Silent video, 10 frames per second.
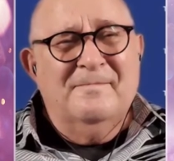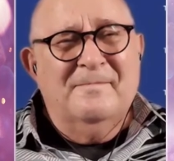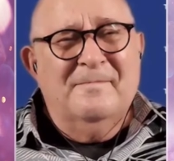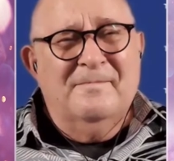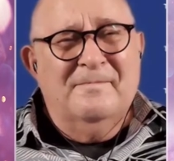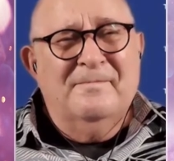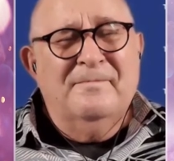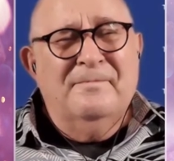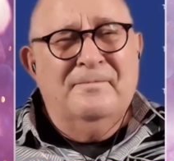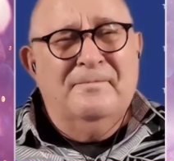
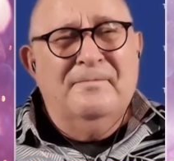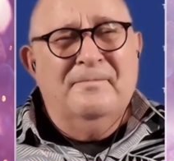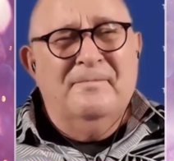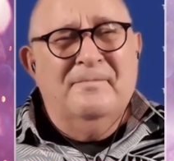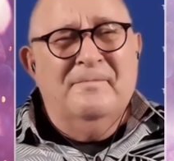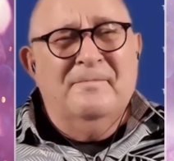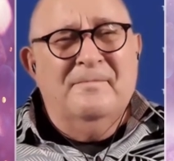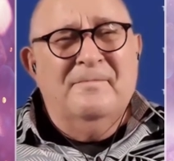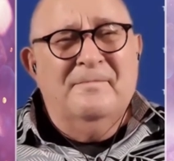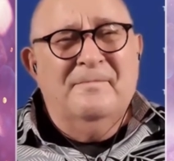
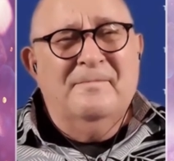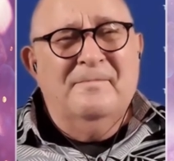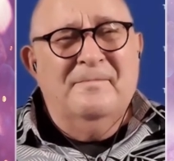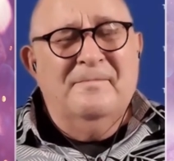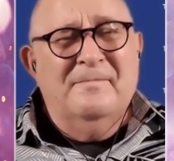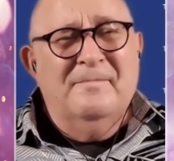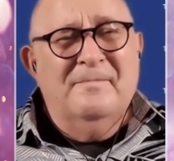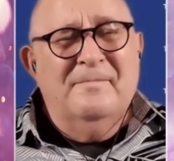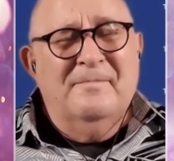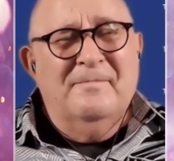
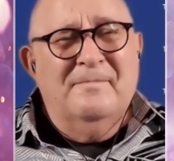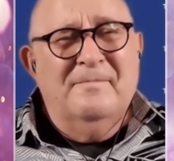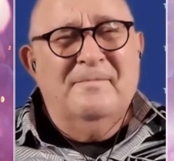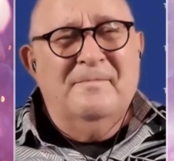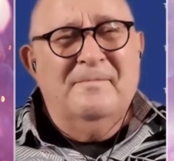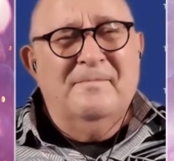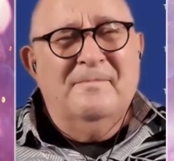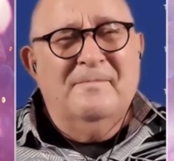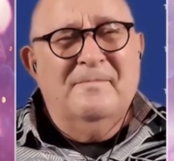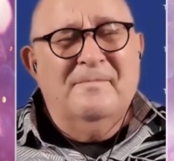
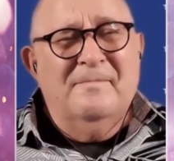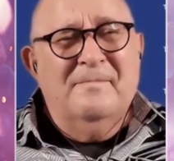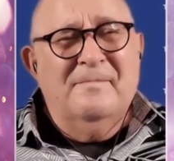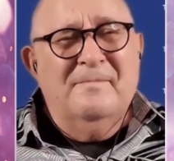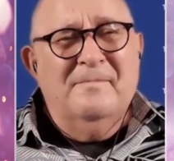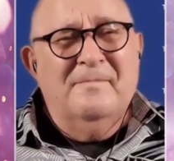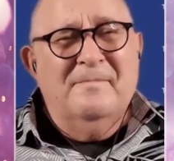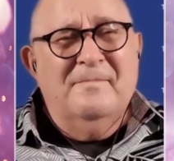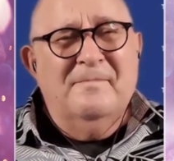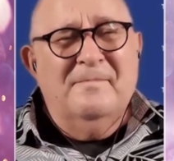
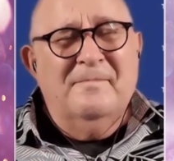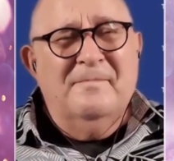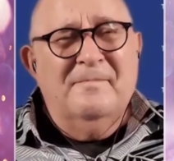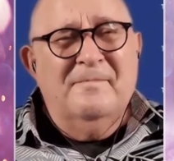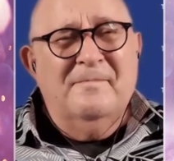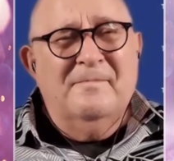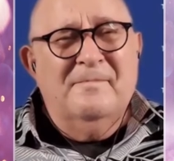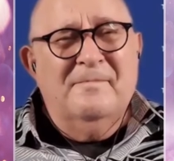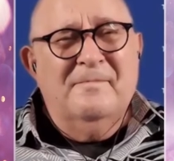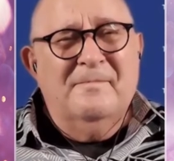
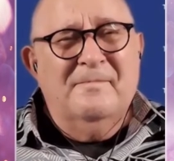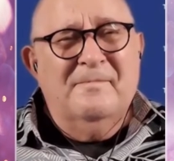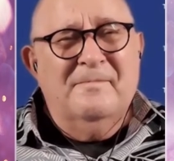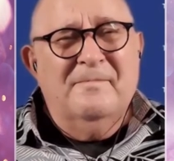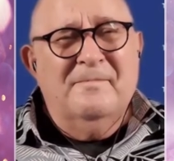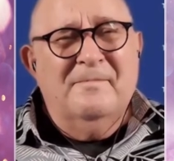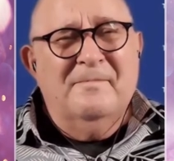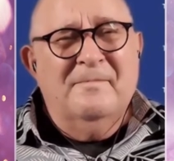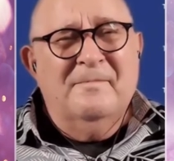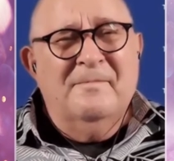
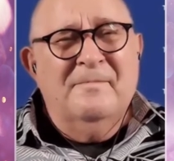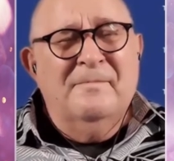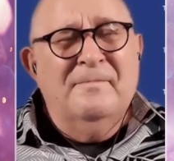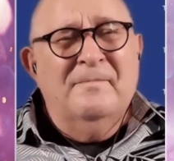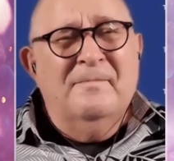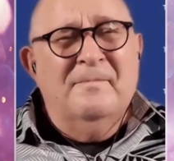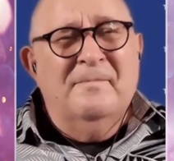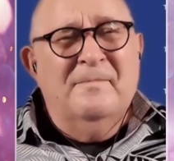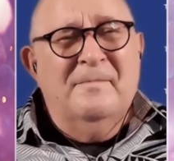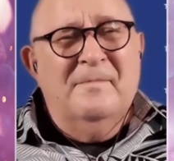(not speaking)